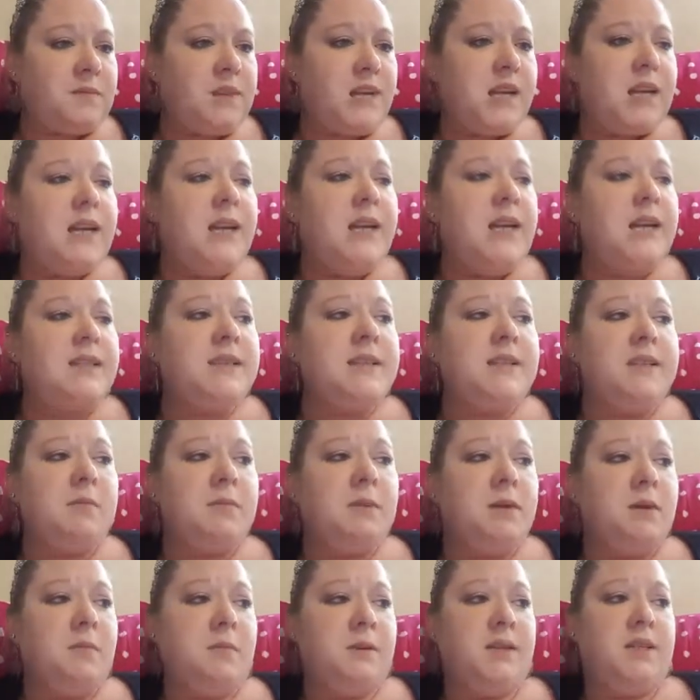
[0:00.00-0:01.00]
next I'm
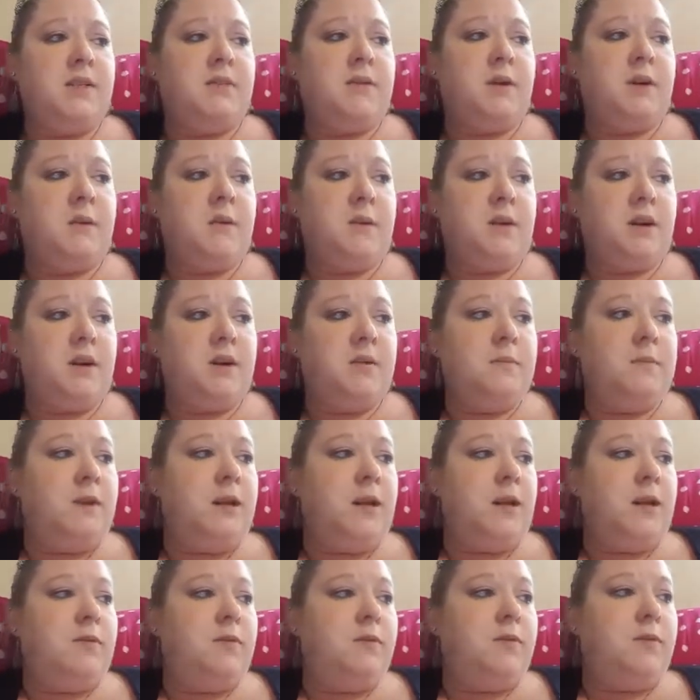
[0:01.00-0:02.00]
going to be doing one on
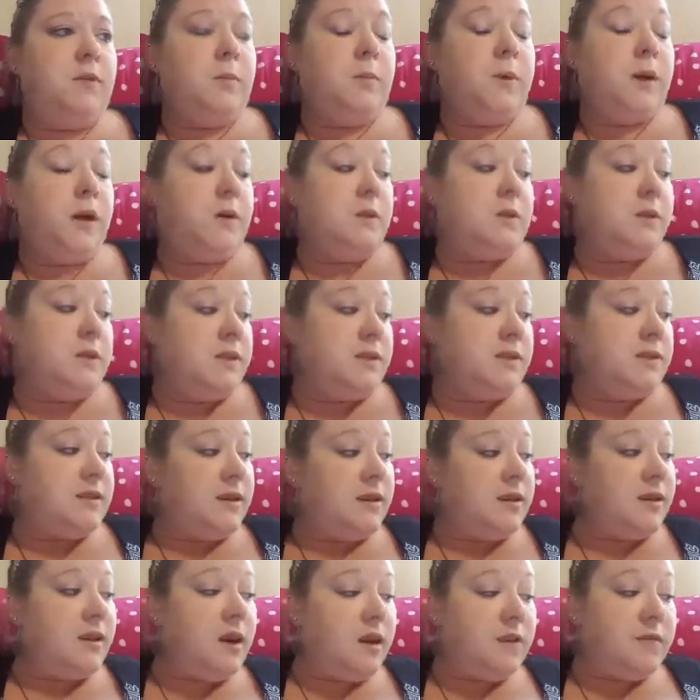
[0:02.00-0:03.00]
meaningful posts
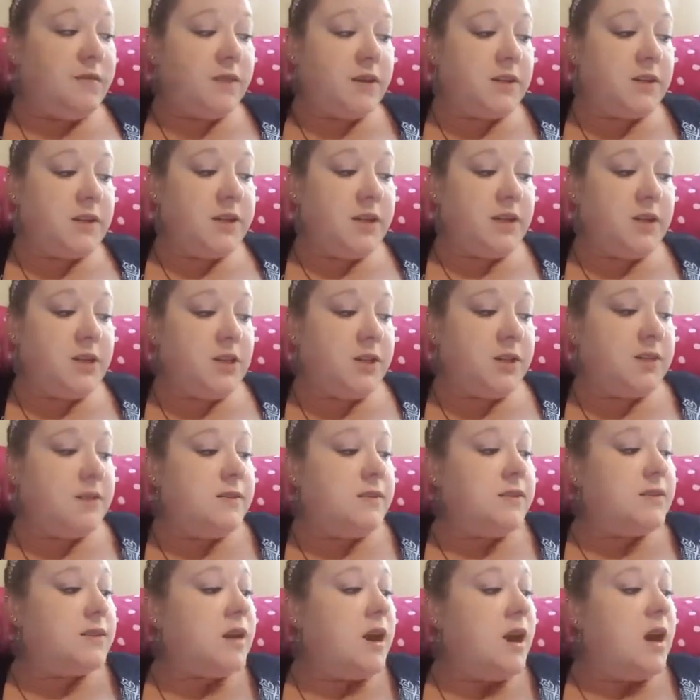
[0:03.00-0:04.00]
and
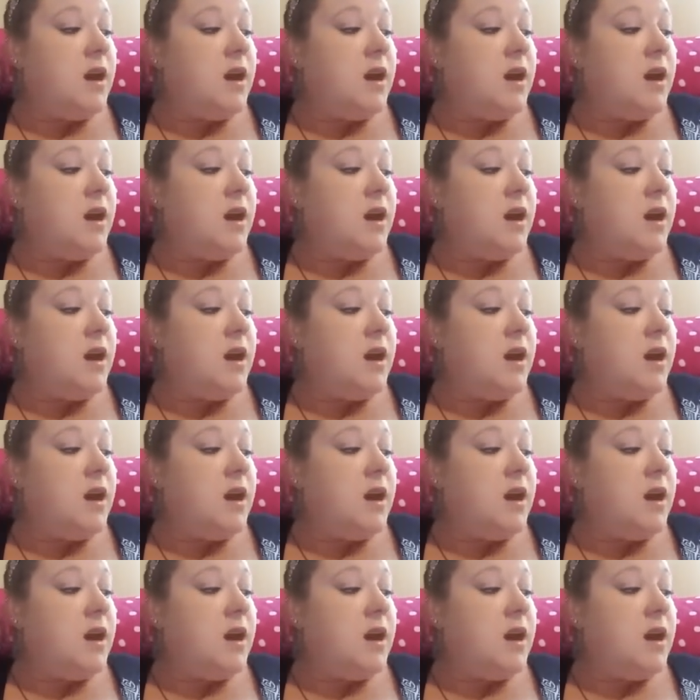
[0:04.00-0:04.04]
conversations.